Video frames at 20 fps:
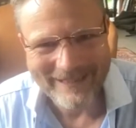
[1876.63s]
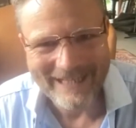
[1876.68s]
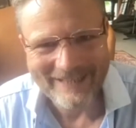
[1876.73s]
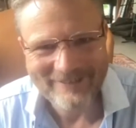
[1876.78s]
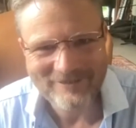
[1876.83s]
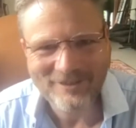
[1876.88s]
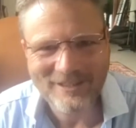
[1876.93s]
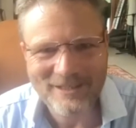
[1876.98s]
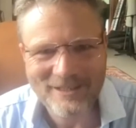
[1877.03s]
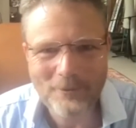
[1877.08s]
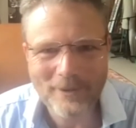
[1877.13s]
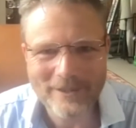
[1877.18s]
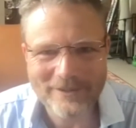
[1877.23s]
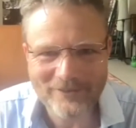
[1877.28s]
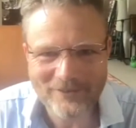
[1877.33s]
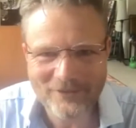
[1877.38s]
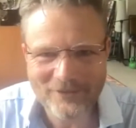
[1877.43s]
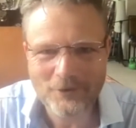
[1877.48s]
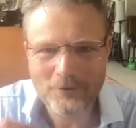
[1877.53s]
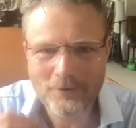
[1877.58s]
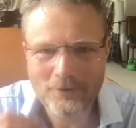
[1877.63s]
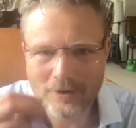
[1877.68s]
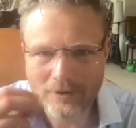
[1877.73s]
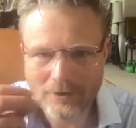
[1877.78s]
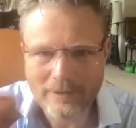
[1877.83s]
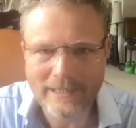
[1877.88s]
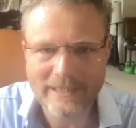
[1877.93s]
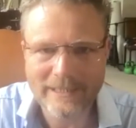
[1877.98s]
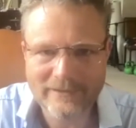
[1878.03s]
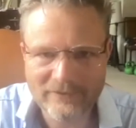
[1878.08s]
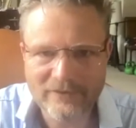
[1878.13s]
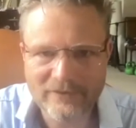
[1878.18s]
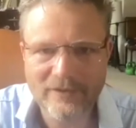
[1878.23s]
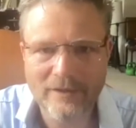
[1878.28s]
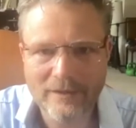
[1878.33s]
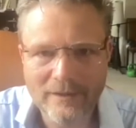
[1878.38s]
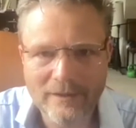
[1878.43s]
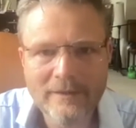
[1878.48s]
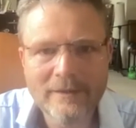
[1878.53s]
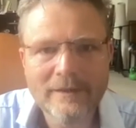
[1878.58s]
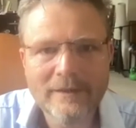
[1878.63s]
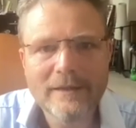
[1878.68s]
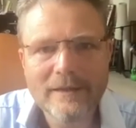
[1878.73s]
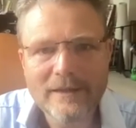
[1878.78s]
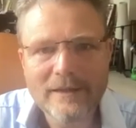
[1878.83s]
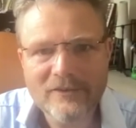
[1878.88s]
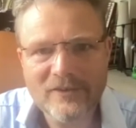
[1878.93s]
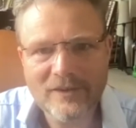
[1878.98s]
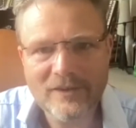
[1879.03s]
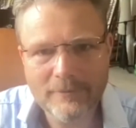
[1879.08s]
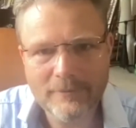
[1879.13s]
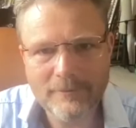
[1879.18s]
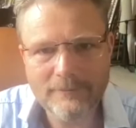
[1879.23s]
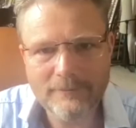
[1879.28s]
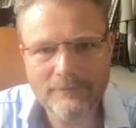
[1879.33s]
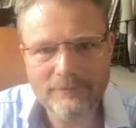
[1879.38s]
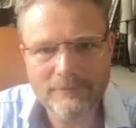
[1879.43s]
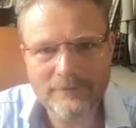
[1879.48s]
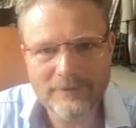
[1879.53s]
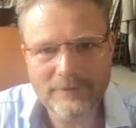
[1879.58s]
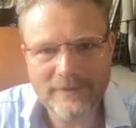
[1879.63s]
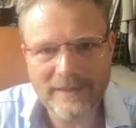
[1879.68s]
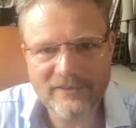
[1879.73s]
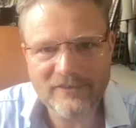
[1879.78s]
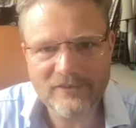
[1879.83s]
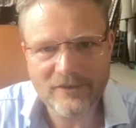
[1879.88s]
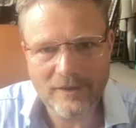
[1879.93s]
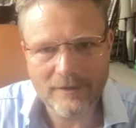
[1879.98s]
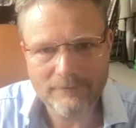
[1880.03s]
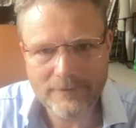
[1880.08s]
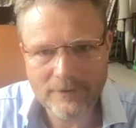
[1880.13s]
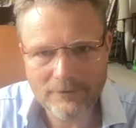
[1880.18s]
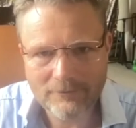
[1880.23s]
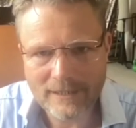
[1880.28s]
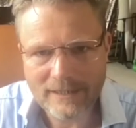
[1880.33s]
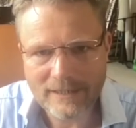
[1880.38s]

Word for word: actually once you look into some of this stuff. You realise